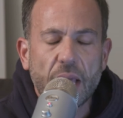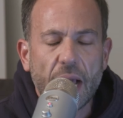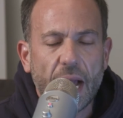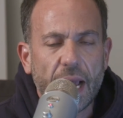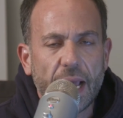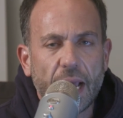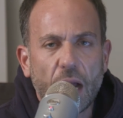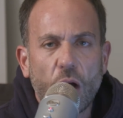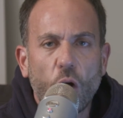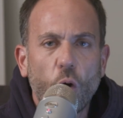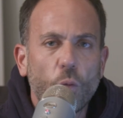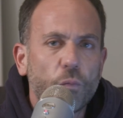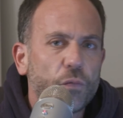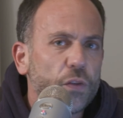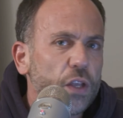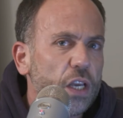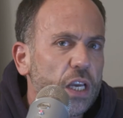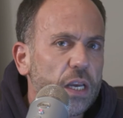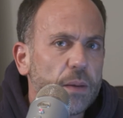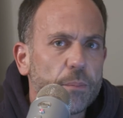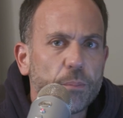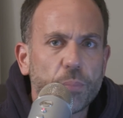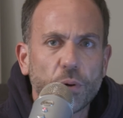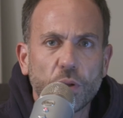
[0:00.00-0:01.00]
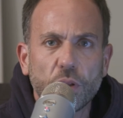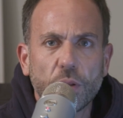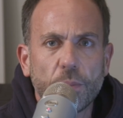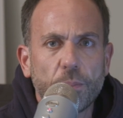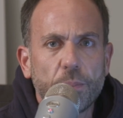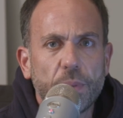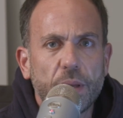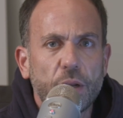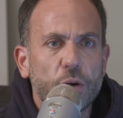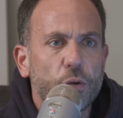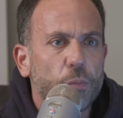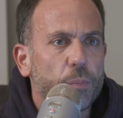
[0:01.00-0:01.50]
hopefully you can pull a
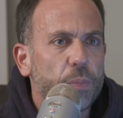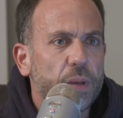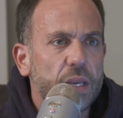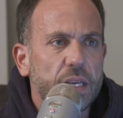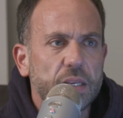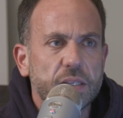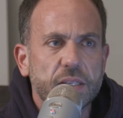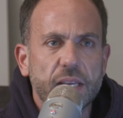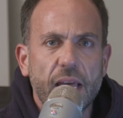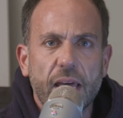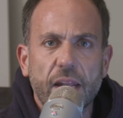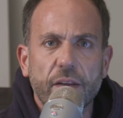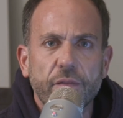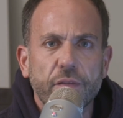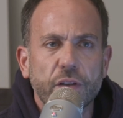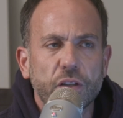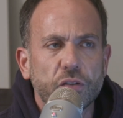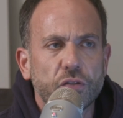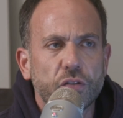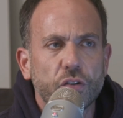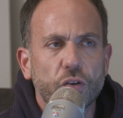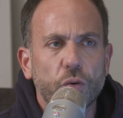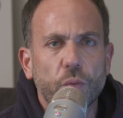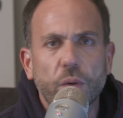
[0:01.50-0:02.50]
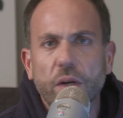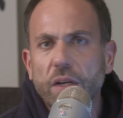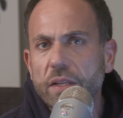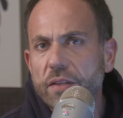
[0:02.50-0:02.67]
bit or piece out of it too.